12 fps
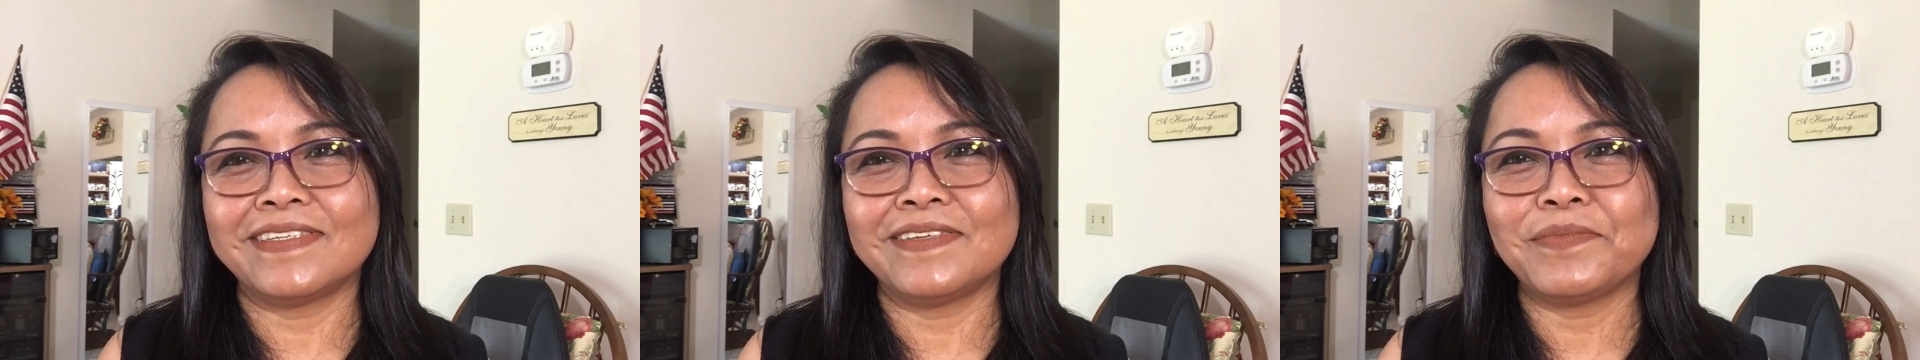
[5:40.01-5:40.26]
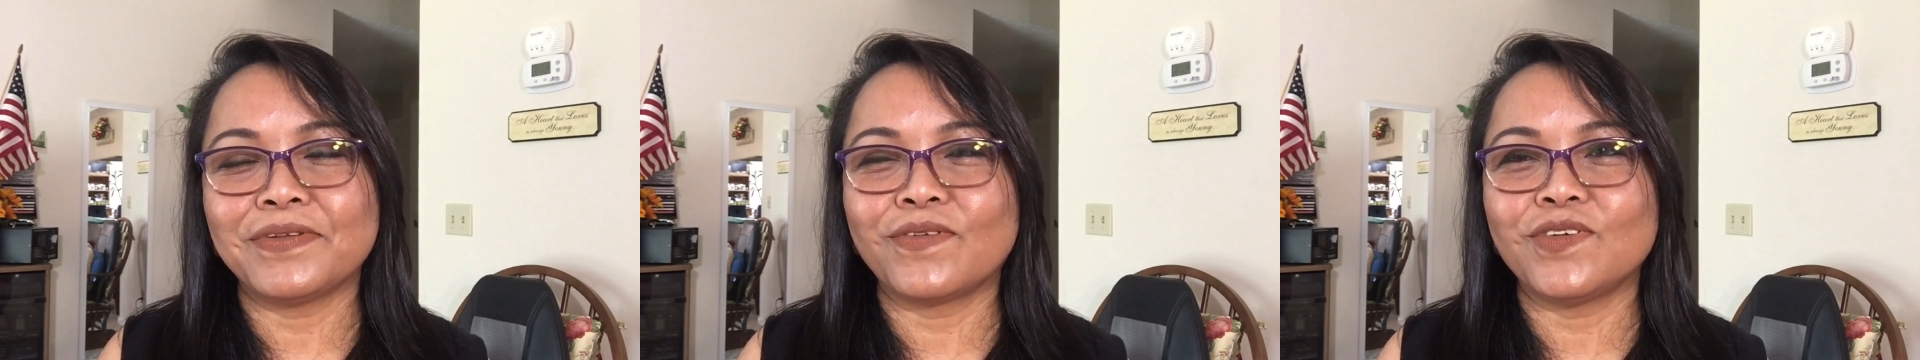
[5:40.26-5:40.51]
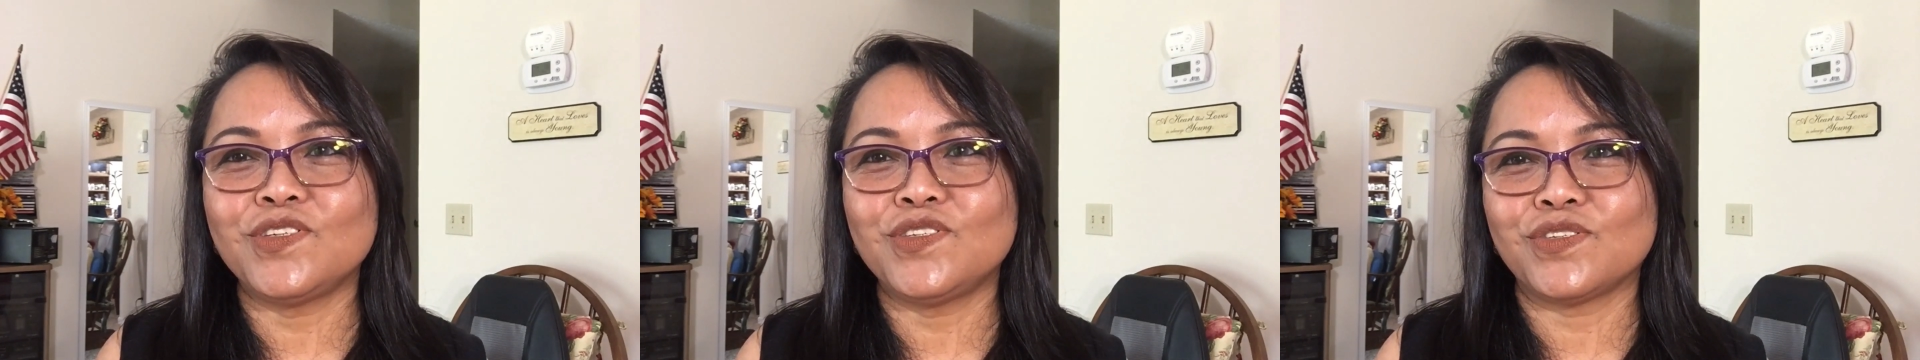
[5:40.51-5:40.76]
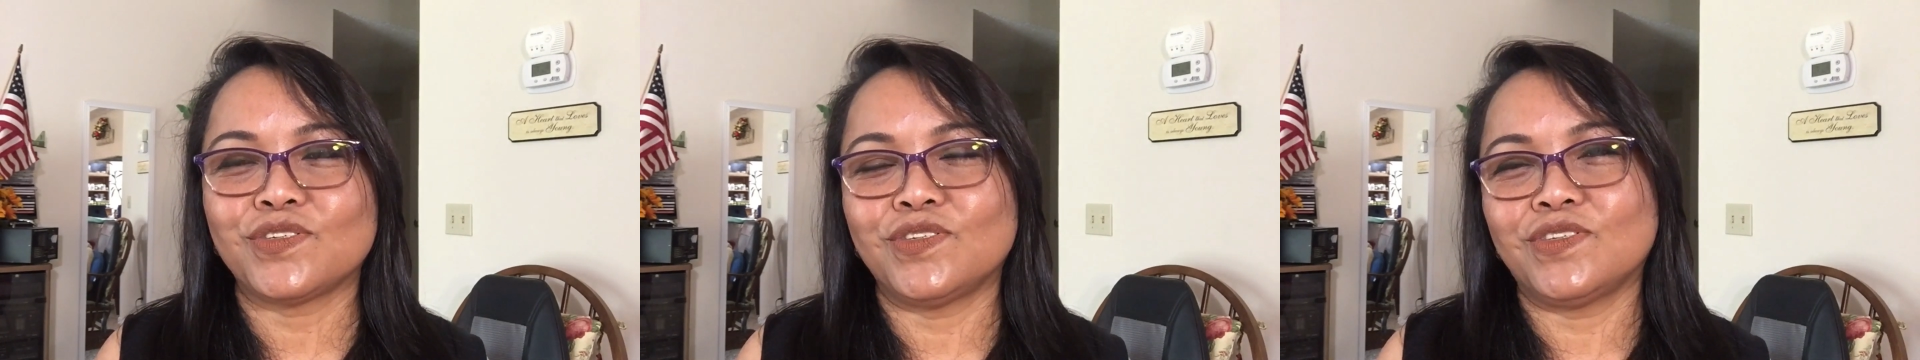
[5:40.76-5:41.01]
simple
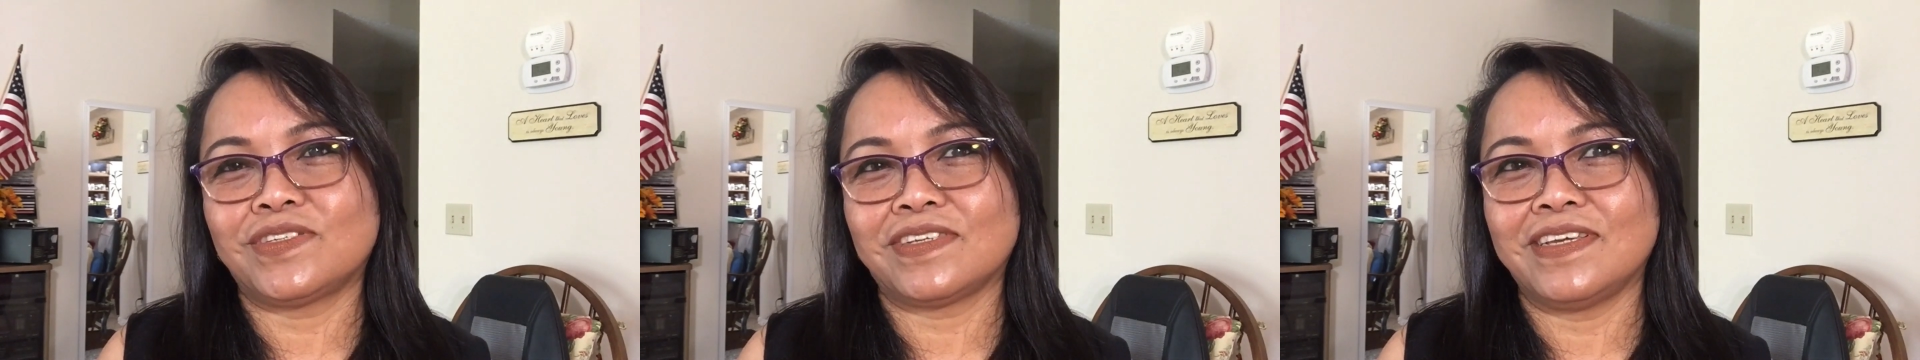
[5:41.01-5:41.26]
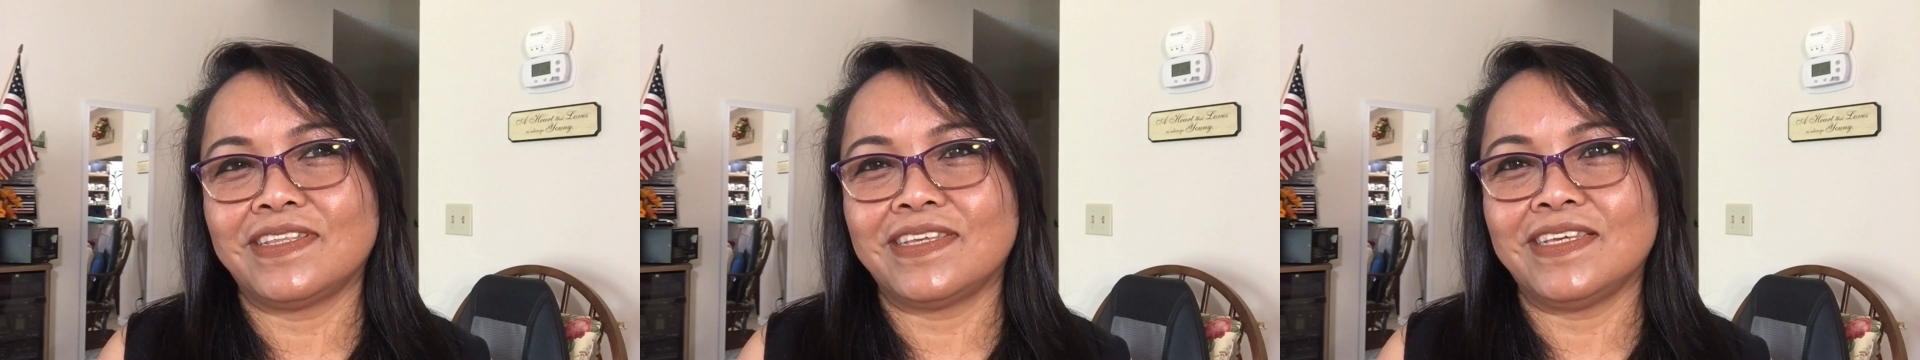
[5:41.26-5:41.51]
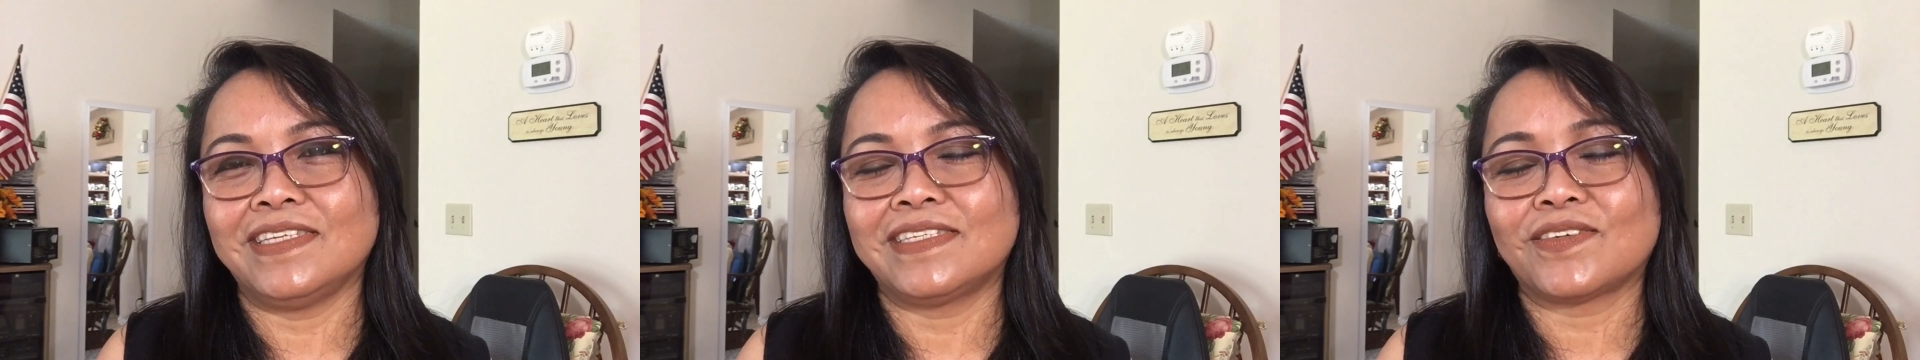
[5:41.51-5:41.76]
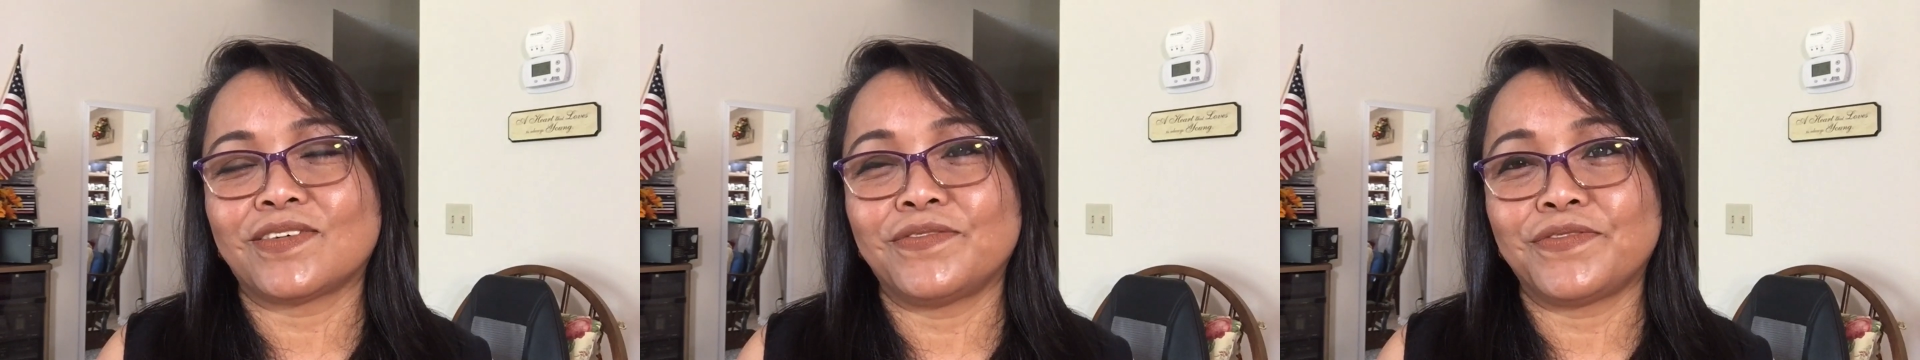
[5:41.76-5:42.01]
questions, it is
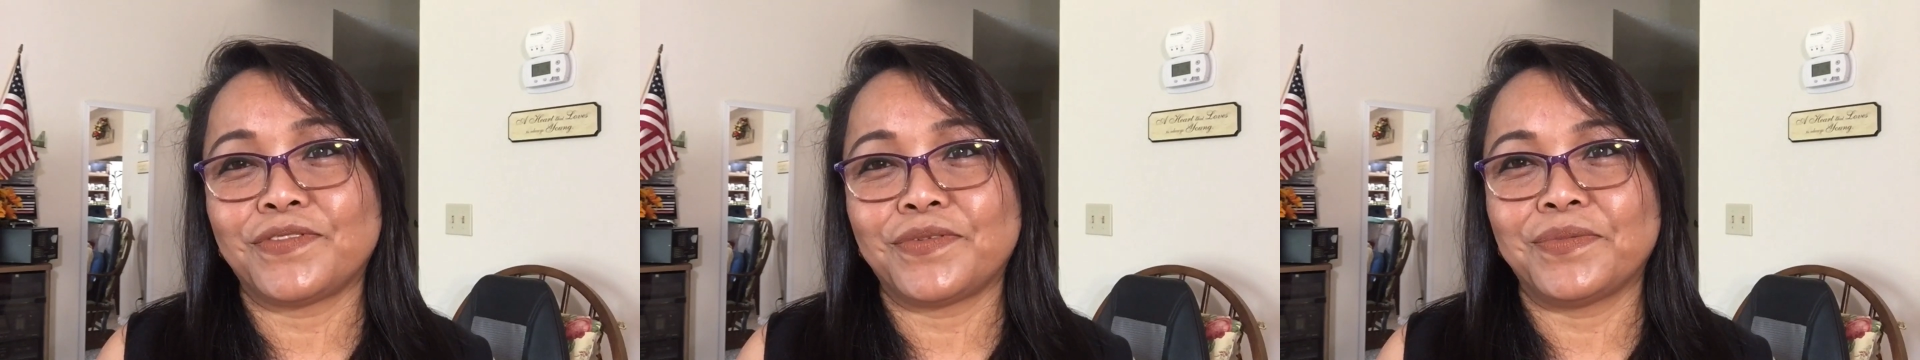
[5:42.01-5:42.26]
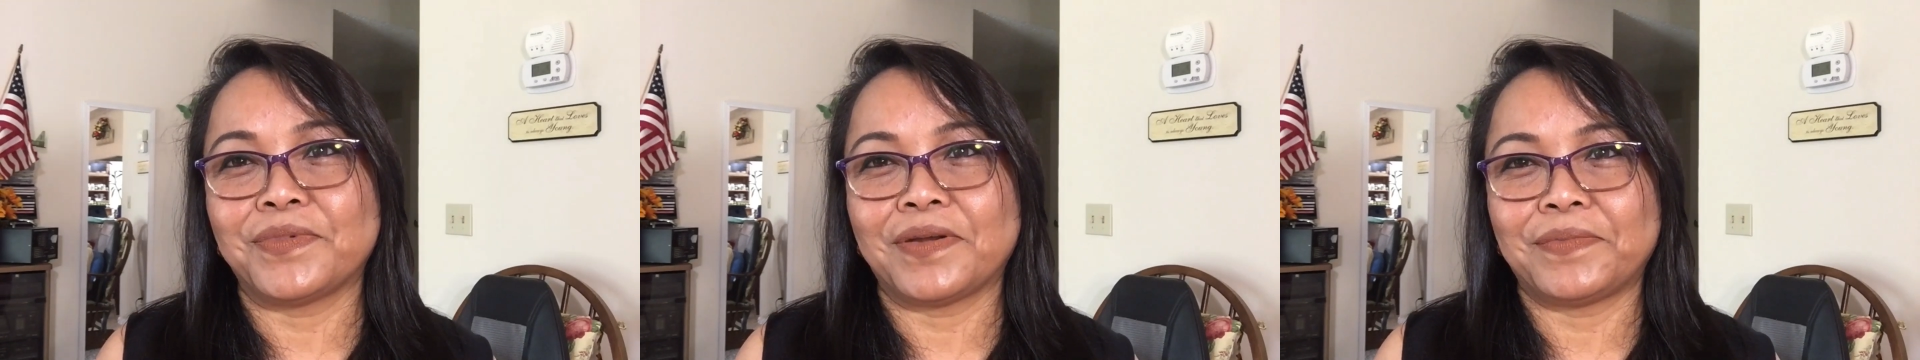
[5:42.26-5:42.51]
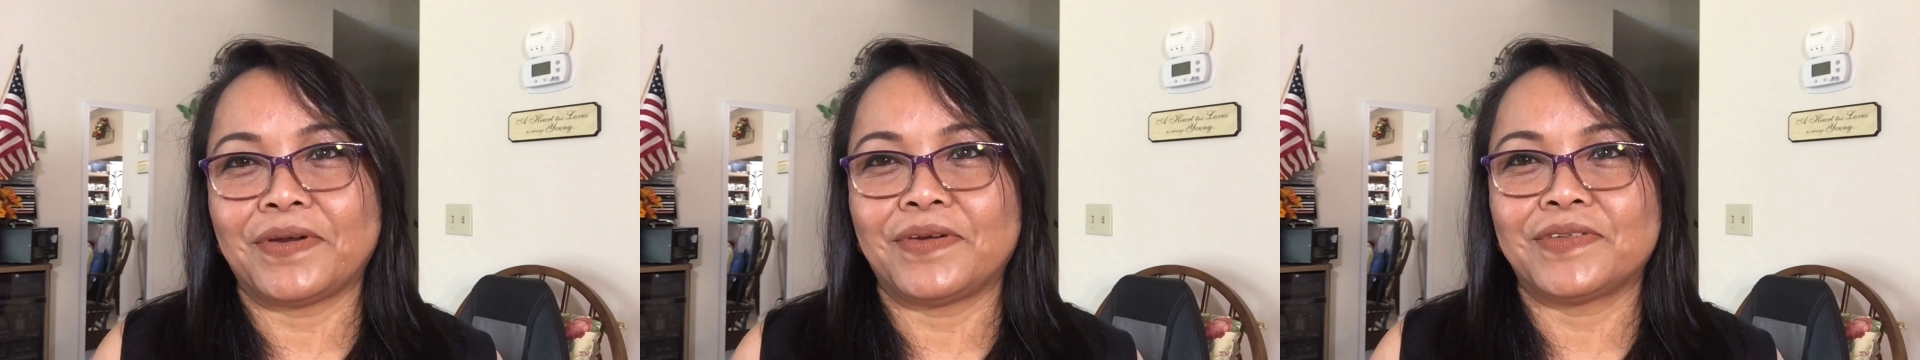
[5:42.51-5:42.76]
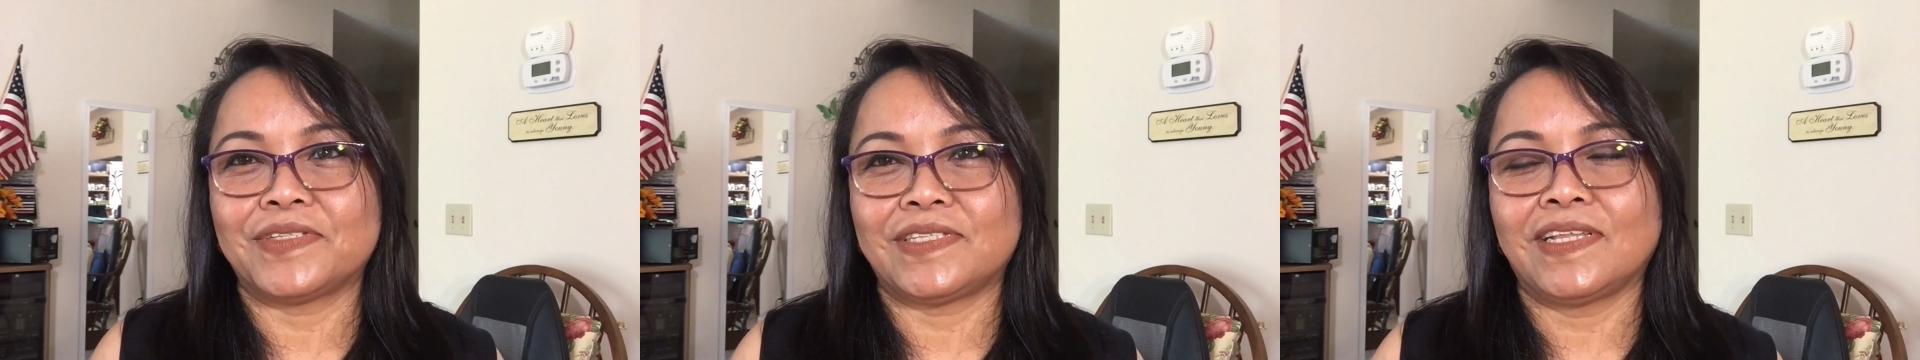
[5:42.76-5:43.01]
to confirm
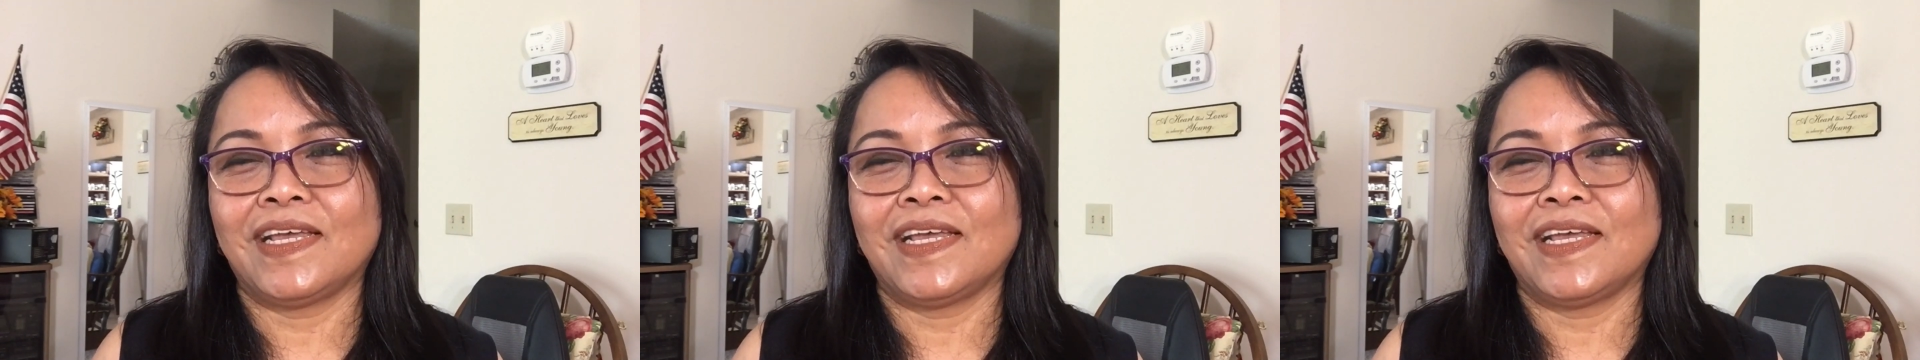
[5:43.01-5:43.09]
about